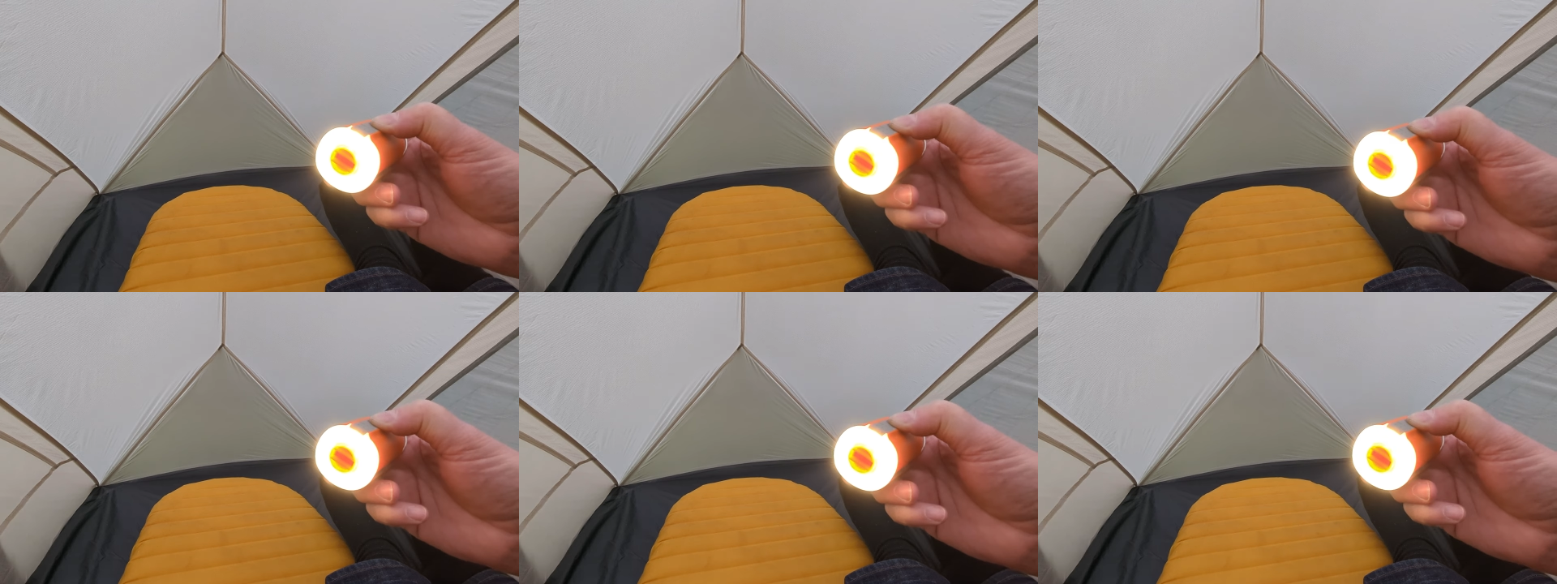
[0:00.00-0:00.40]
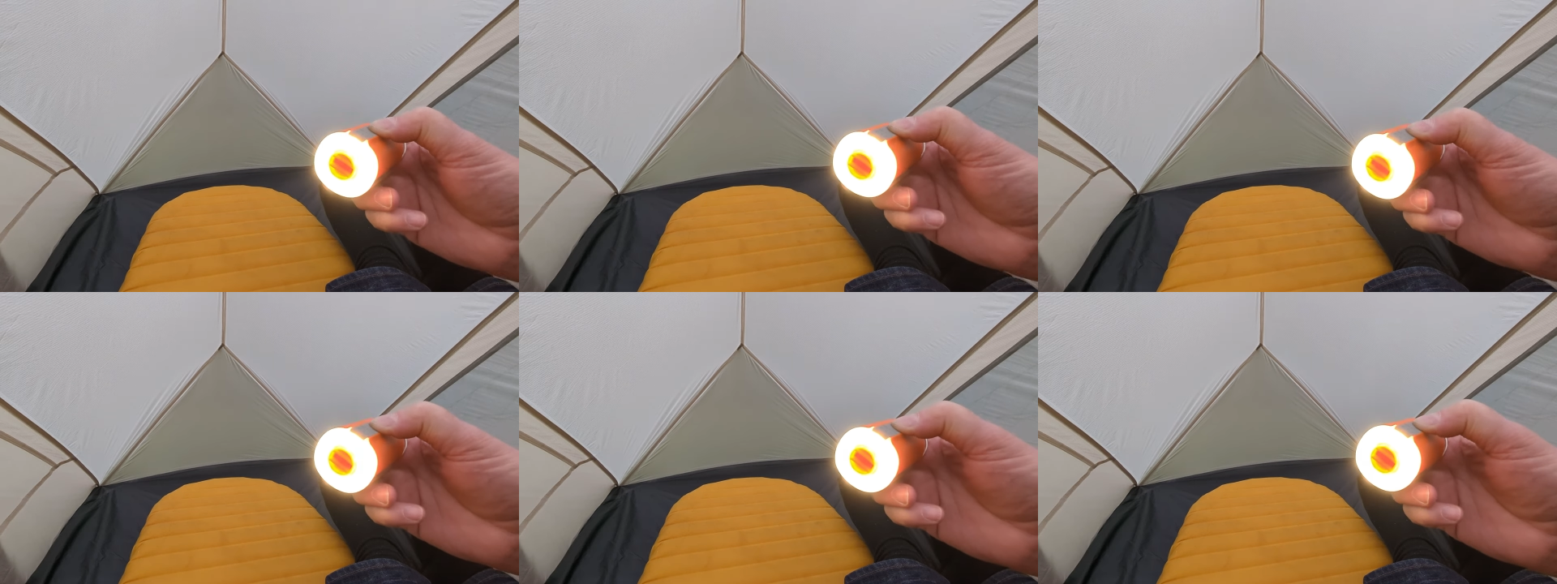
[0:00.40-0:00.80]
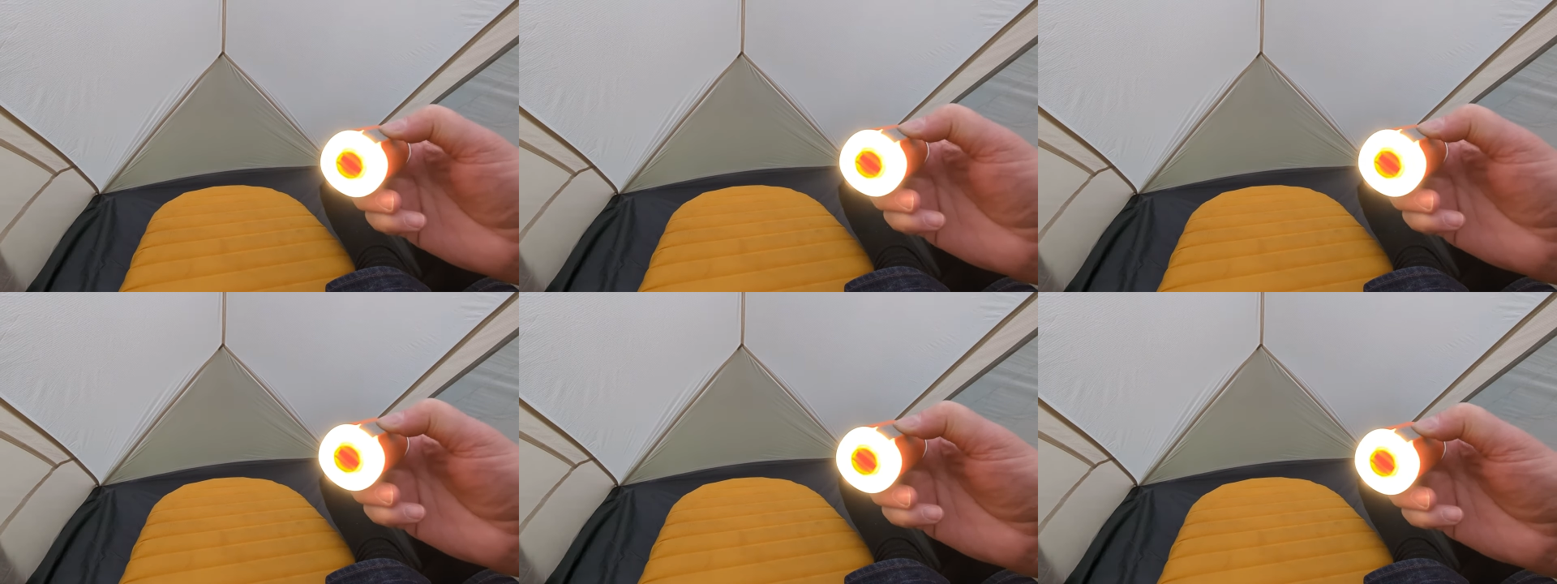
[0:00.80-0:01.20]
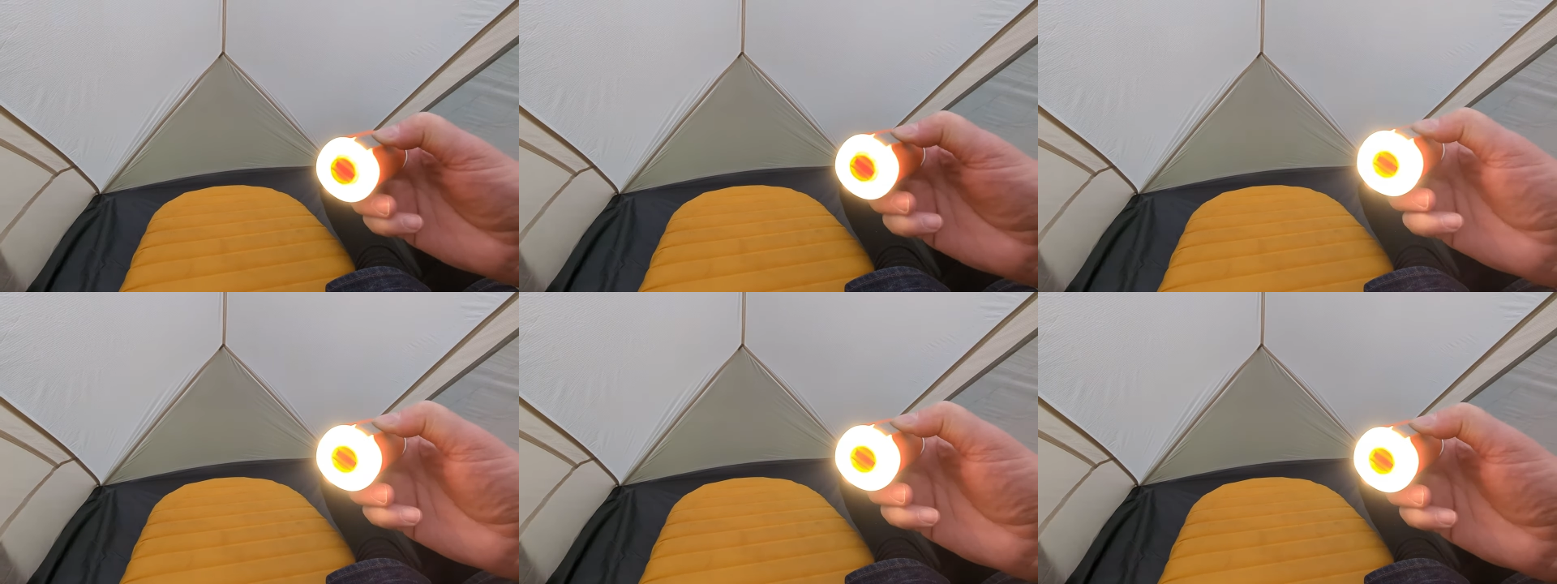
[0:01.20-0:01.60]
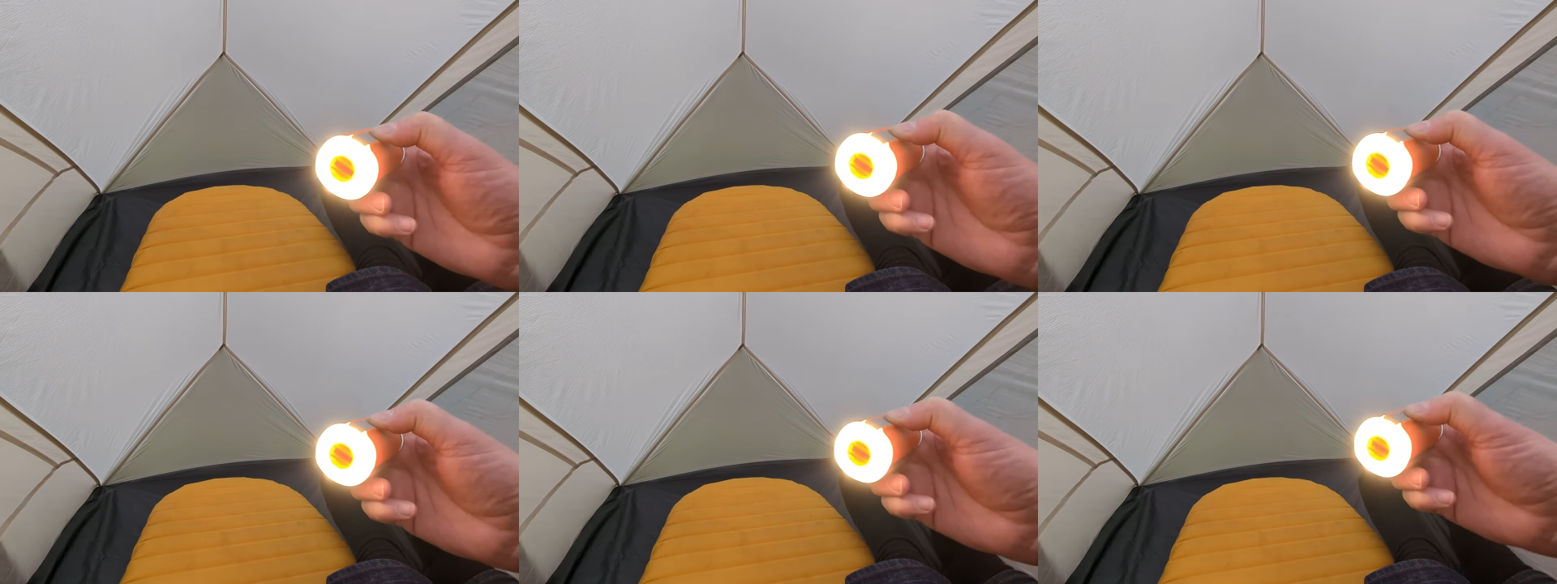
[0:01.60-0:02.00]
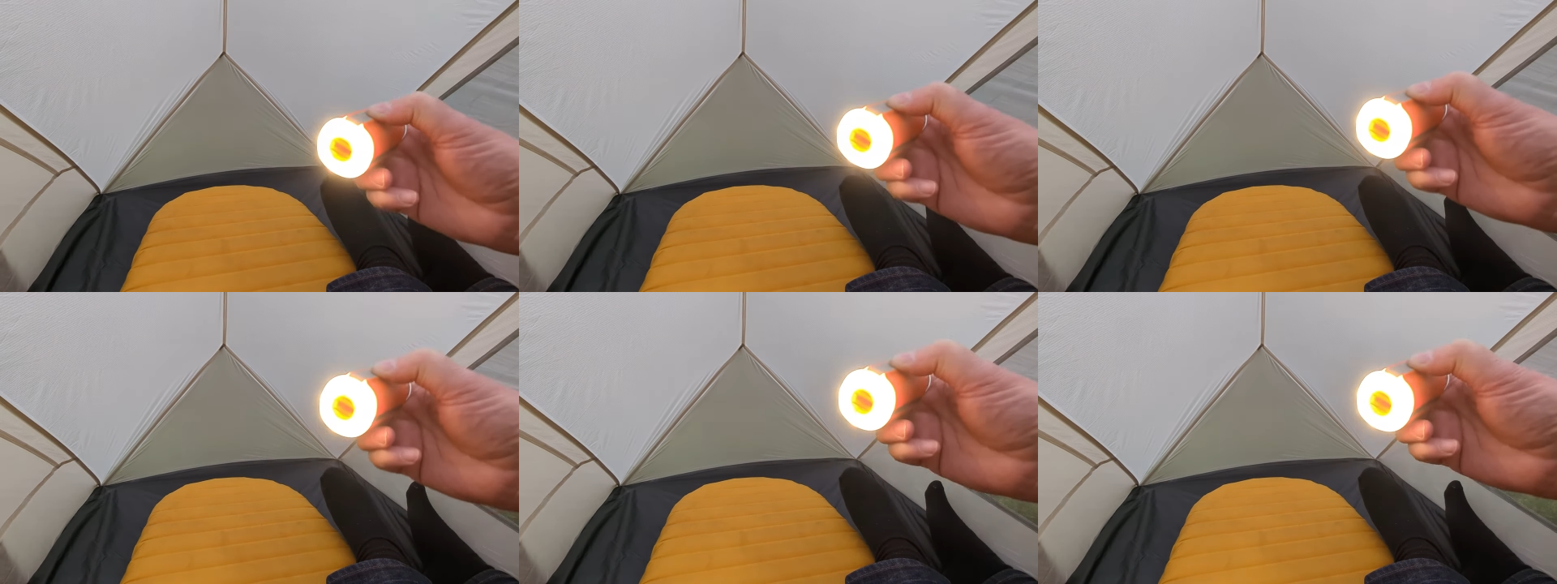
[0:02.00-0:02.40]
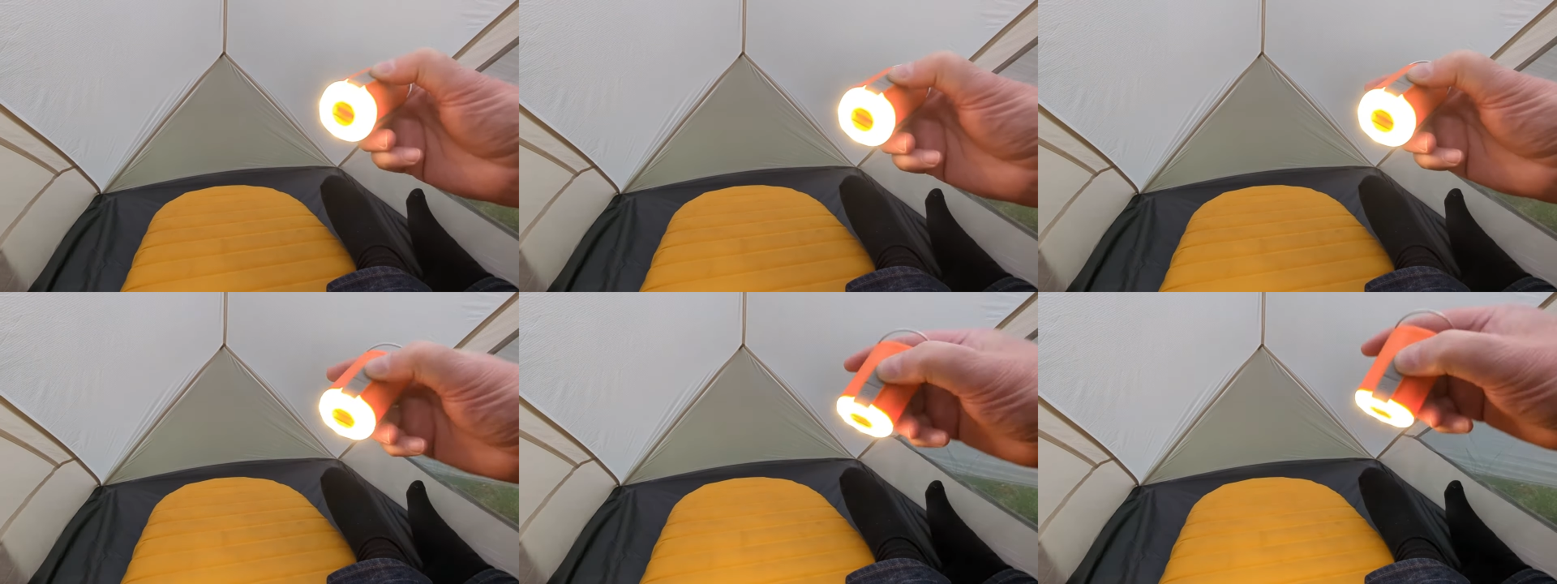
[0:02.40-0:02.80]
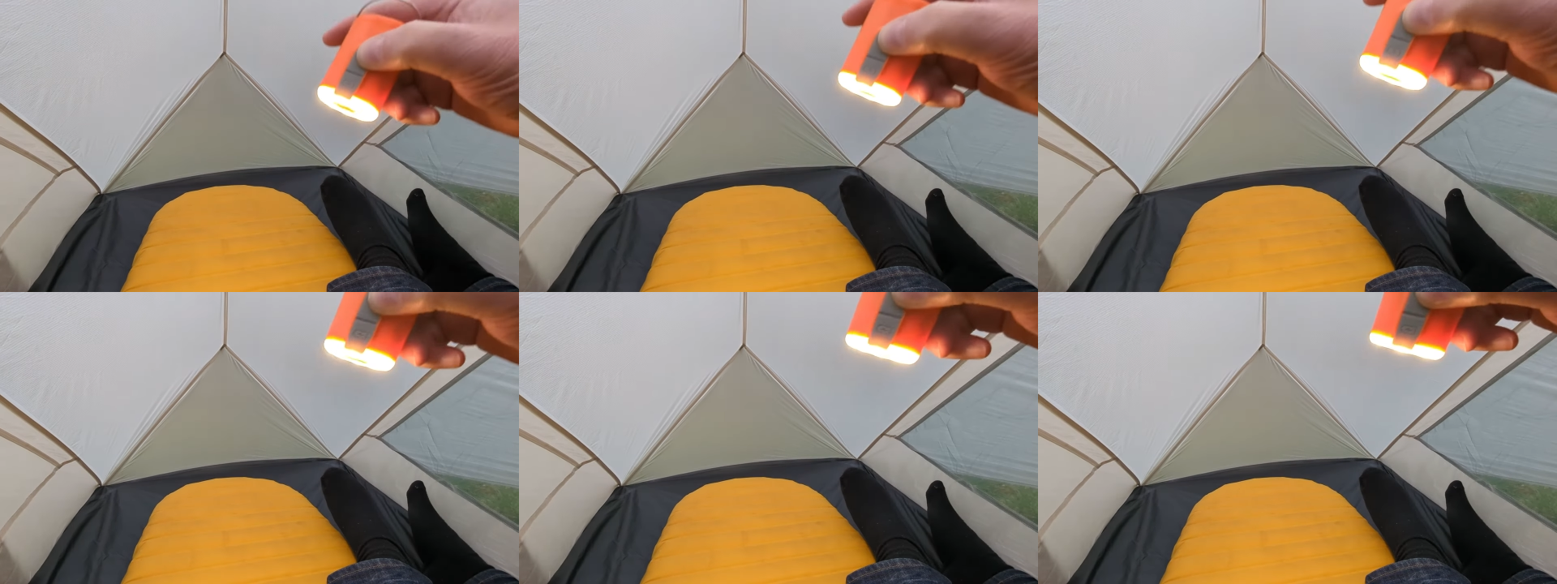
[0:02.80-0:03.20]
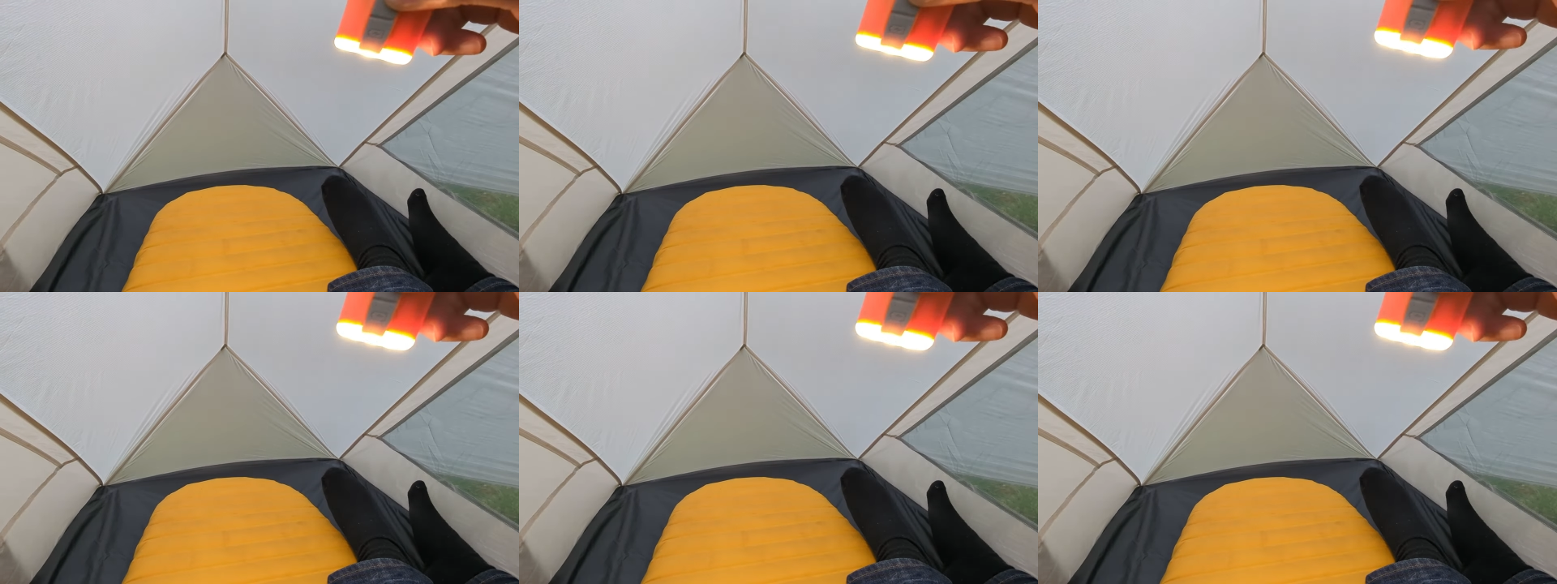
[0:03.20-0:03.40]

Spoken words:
[unreadable: no face in view]